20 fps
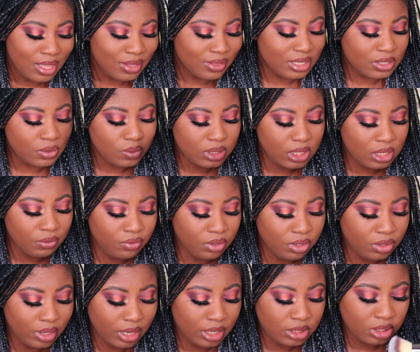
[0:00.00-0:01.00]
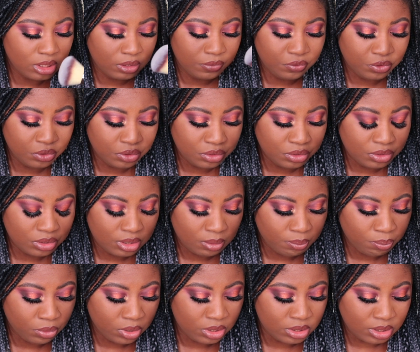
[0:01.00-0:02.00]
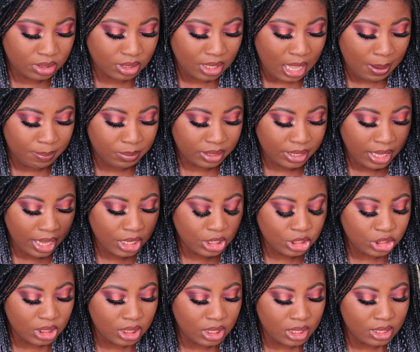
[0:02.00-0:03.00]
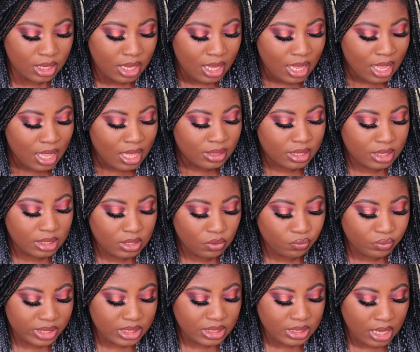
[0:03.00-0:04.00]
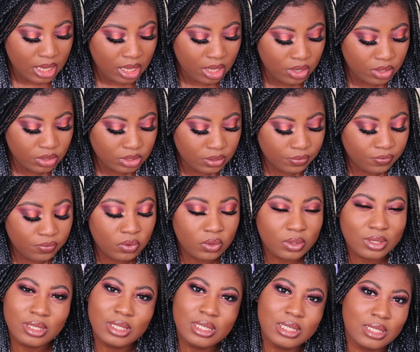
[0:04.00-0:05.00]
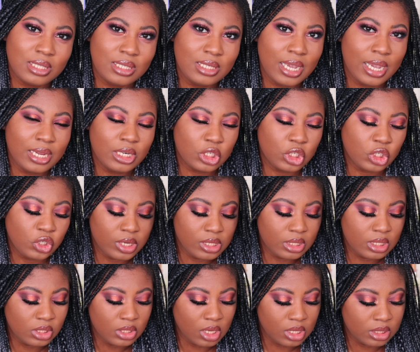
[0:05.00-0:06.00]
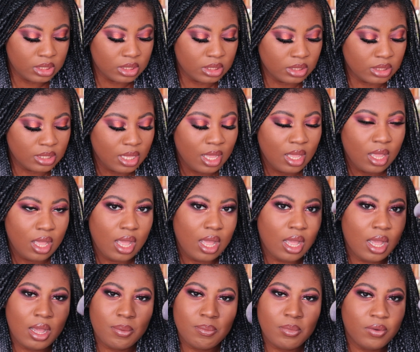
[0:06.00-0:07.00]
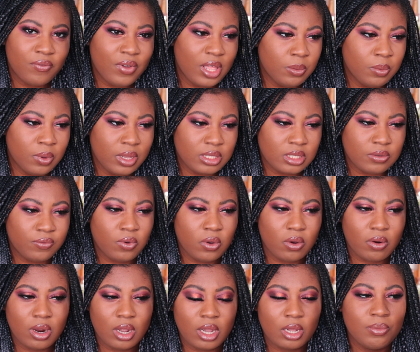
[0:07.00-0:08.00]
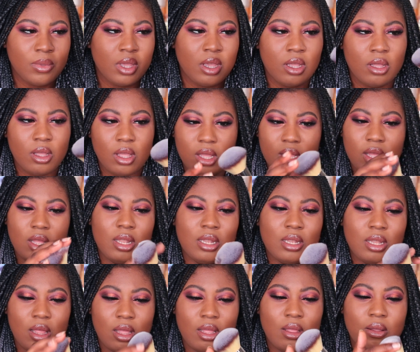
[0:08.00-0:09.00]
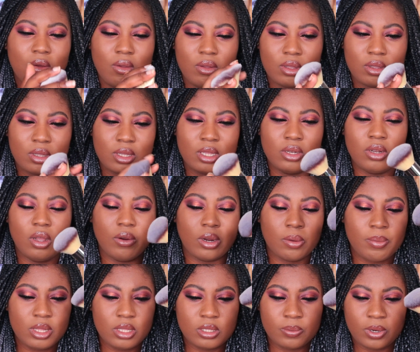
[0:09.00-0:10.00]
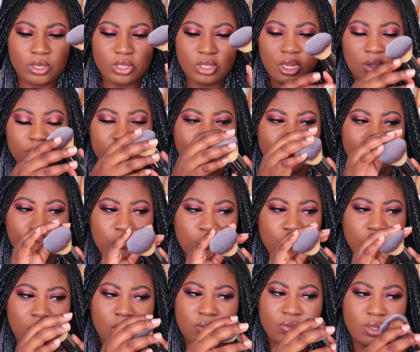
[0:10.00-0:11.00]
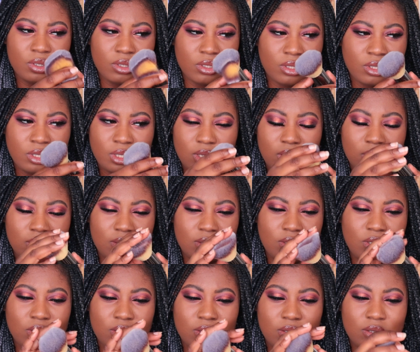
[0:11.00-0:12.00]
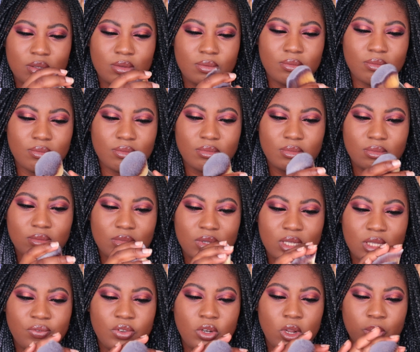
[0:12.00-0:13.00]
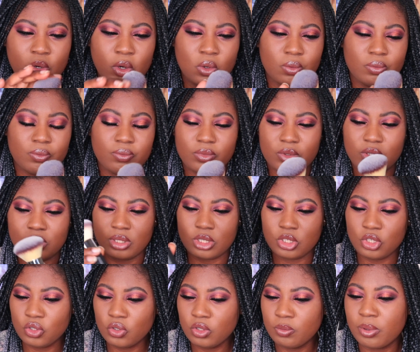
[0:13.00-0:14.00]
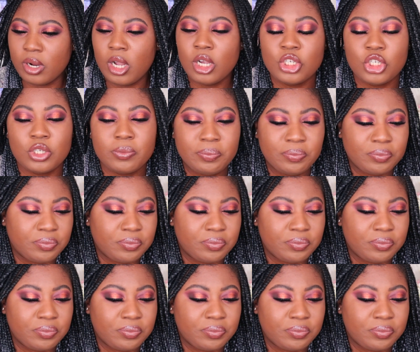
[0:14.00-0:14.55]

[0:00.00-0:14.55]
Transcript: This will give you a diffused bronzer application. This retails for 68 Australian dollars, available at Sephora. Cannot recommend this brush enough. It's so soft. It's phenomenal. It's such a good brush.